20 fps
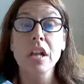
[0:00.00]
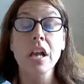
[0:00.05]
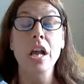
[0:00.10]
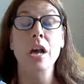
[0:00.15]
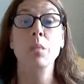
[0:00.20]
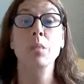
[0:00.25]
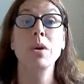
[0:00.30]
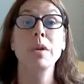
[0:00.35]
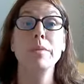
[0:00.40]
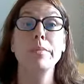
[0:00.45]

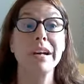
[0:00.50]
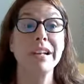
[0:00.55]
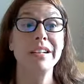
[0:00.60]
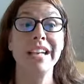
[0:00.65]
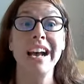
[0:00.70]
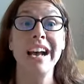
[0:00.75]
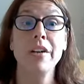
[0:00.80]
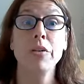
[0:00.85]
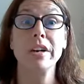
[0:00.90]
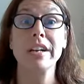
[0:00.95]
And what about
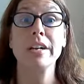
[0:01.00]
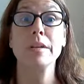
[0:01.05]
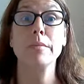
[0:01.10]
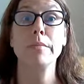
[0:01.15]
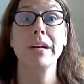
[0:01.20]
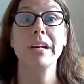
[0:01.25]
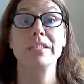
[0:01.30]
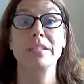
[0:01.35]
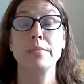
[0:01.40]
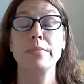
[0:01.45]
now? We're hearing
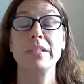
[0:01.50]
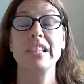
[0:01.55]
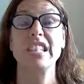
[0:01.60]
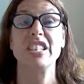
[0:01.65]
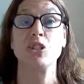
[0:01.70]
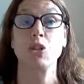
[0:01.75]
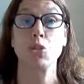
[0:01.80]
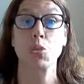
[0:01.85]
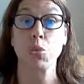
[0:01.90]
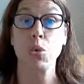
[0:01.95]
about some of these
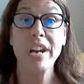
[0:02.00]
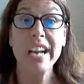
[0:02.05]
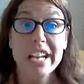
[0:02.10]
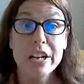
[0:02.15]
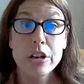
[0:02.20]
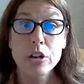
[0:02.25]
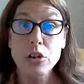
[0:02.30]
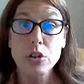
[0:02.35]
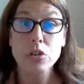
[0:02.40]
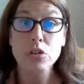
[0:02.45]

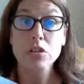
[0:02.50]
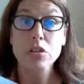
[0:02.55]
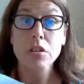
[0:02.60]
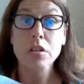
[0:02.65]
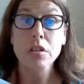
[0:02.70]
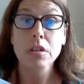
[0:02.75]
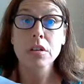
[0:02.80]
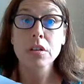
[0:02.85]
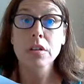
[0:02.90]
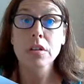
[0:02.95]
craters
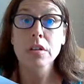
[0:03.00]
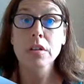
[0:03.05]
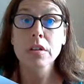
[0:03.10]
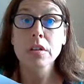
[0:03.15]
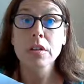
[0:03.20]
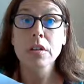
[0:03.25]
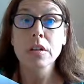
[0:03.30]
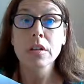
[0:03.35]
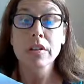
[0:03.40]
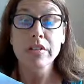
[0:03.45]

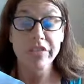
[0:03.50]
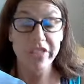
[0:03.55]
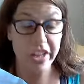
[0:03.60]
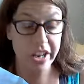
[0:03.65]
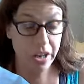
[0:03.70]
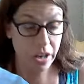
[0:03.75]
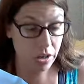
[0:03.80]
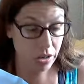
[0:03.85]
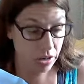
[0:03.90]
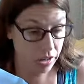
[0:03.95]
that
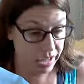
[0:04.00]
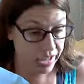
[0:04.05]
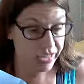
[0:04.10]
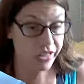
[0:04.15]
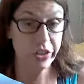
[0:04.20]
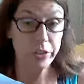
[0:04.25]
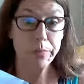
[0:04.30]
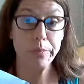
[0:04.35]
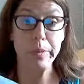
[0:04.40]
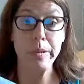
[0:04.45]
are in
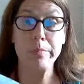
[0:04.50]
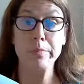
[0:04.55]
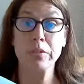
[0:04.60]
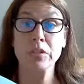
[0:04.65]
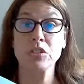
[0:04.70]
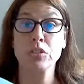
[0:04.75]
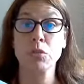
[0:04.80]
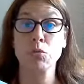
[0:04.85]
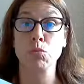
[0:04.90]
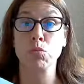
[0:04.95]
the
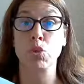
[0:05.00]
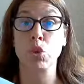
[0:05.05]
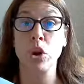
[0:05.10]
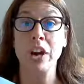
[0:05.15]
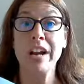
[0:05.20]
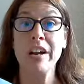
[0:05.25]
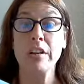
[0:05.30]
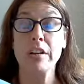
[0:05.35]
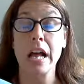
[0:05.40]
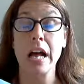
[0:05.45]
people's
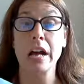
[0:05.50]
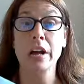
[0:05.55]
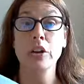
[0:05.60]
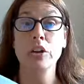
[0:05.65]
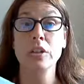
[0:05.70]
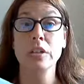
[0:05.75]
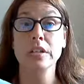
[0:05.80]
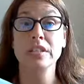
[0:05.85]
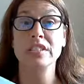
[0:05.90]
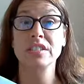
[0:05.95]
ground. I
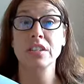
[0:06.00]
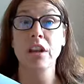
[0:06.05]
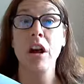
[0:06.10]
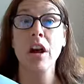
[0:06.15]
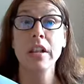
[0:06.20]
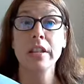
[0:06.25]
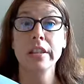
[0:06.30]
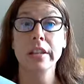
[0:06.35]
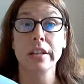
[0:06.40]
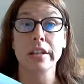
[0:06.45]
heard in
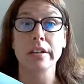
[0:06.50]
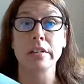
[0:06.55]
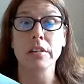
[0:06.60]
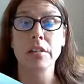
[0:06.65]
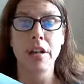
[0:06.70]
Scotland.